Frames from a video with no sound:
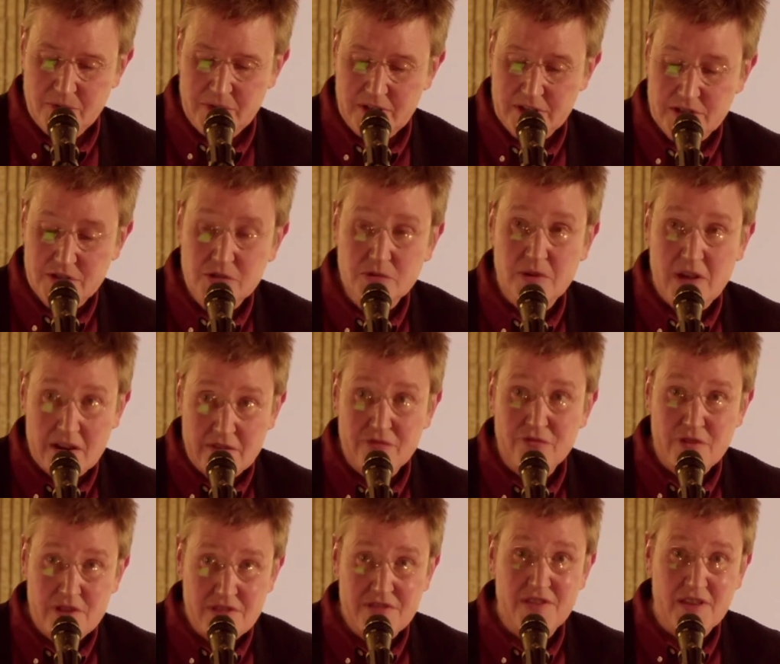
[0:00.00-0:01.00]
we do
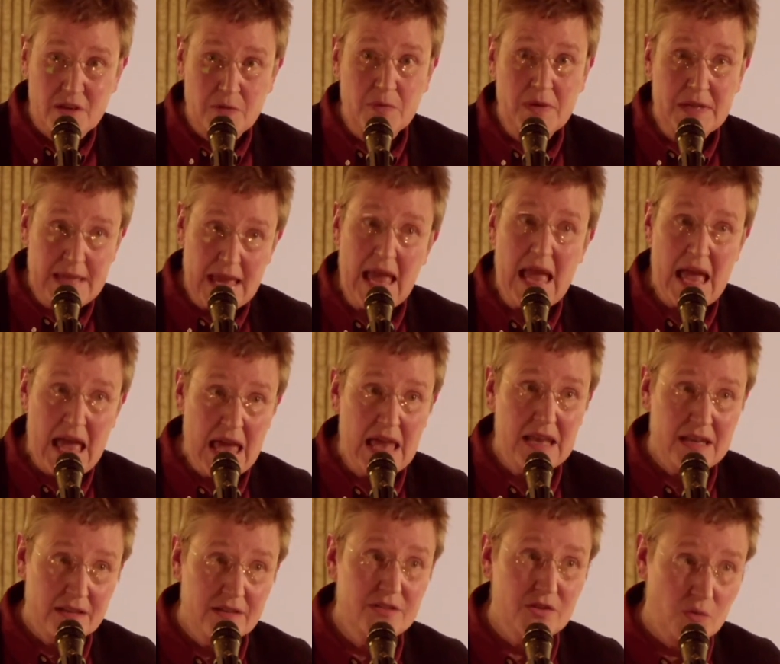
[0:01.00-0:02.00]
everything we
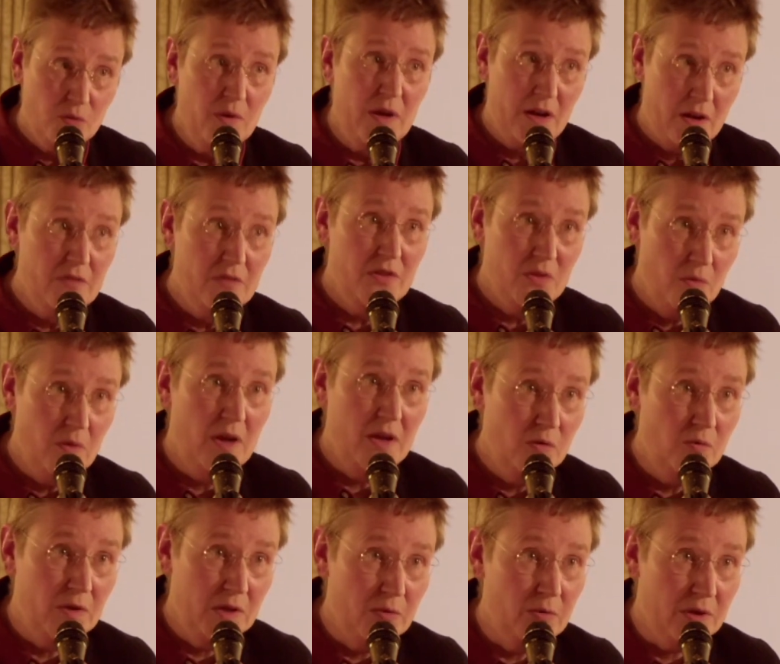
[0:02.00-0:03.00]
can to wear the
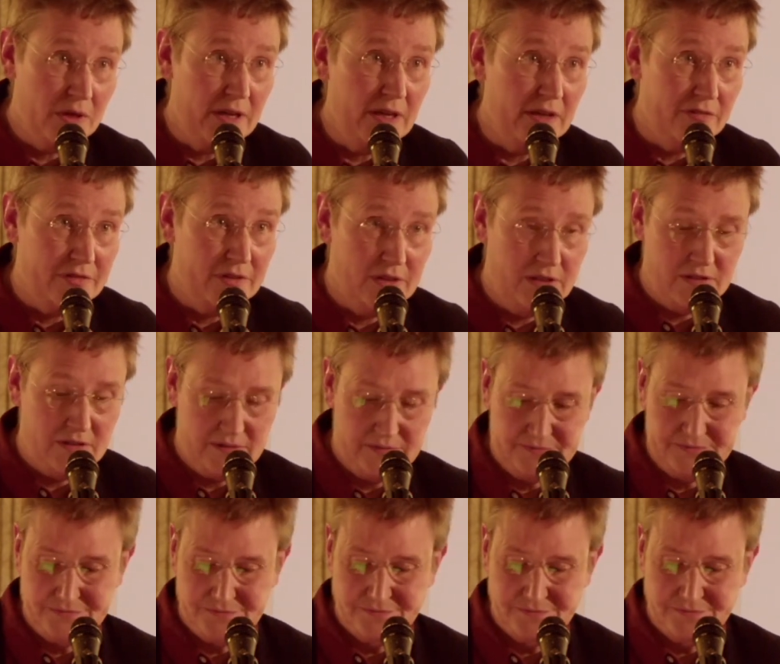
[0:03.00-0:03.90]
one we were given